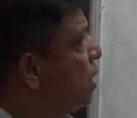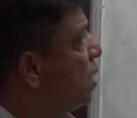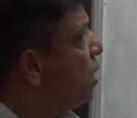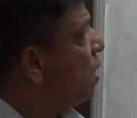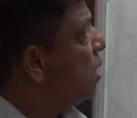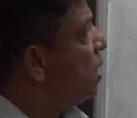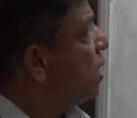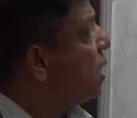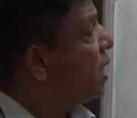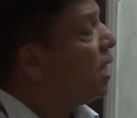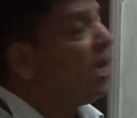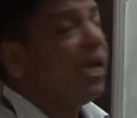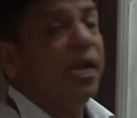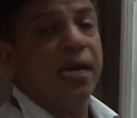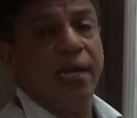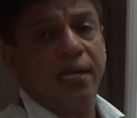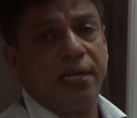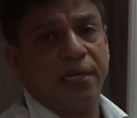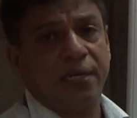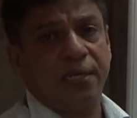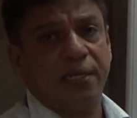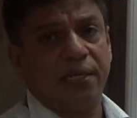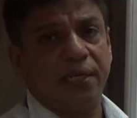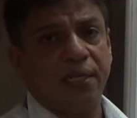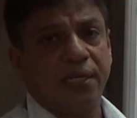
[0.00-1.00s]
Here,
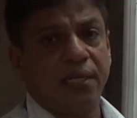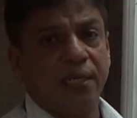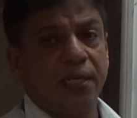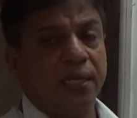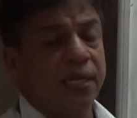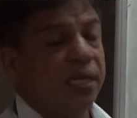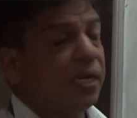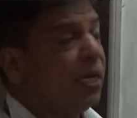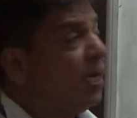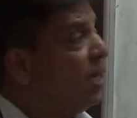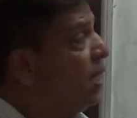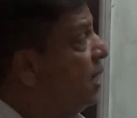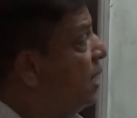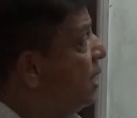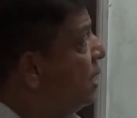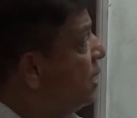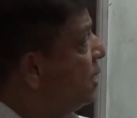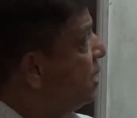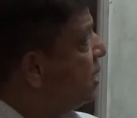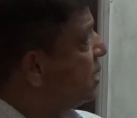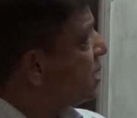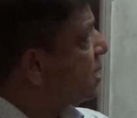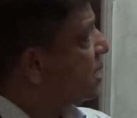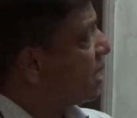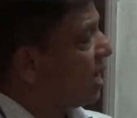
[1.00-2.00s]
in
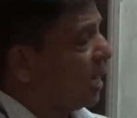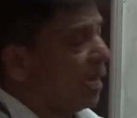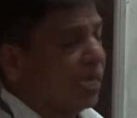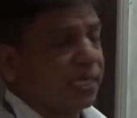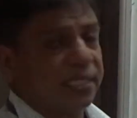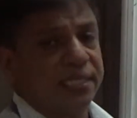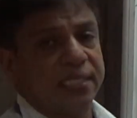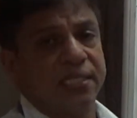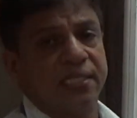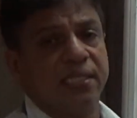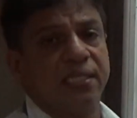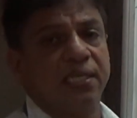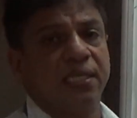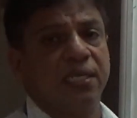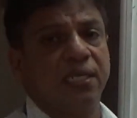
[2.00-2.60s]
this case,